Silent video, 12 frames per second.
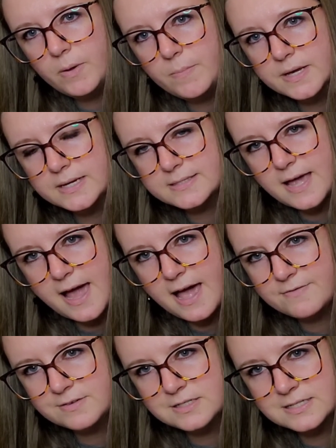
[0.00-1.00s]
But because I
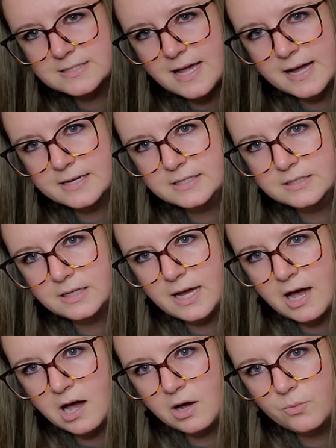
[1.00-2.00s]
haven't decided
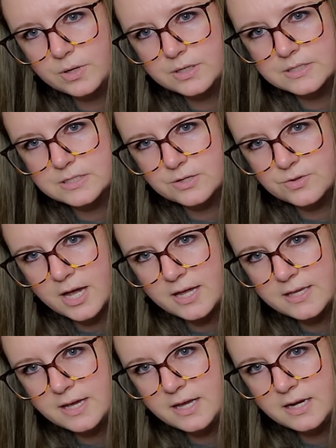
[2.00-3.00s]
how I want to do
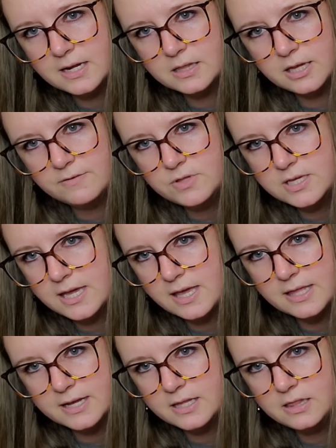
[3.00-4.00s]
that yet, I love the,
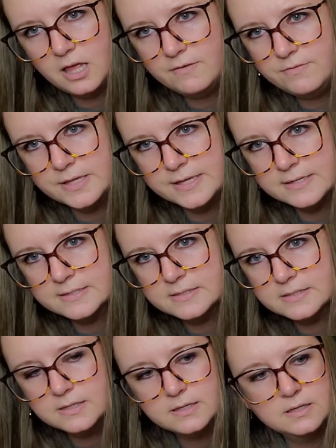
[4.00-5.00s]
like I love
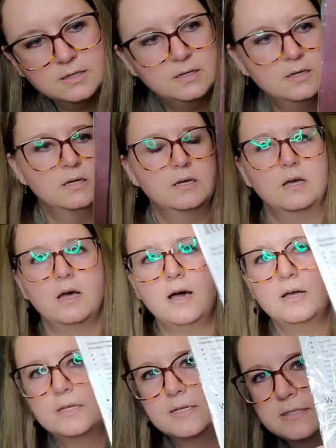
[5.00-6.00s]
this
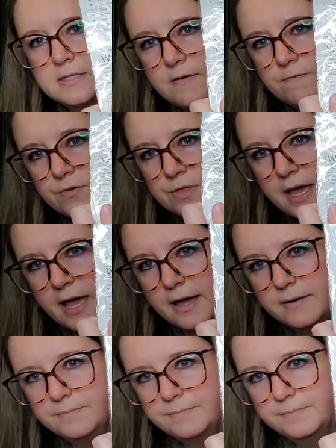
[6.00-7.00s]
all except for
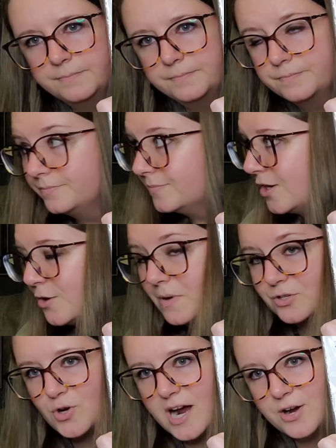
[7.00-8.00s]
that.
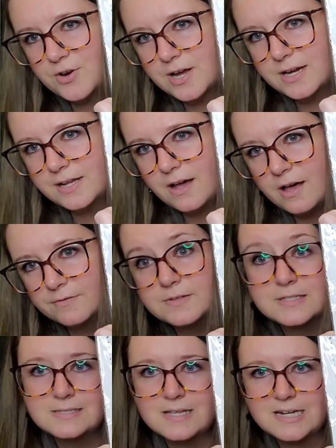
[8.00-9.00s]
My dryer cutting off.
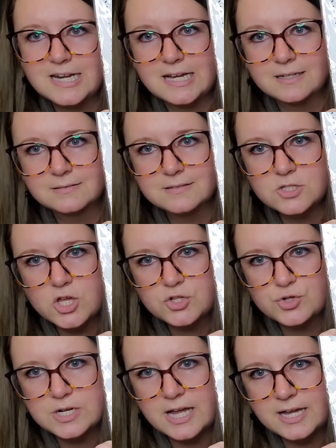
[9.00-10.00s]
It's Sunday. It's
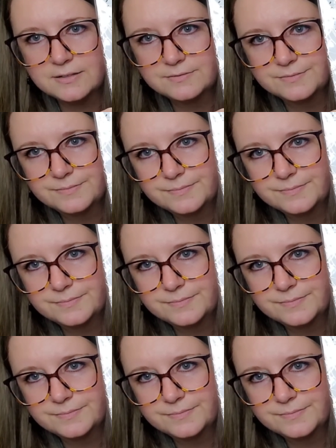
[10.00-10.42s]
laundry day.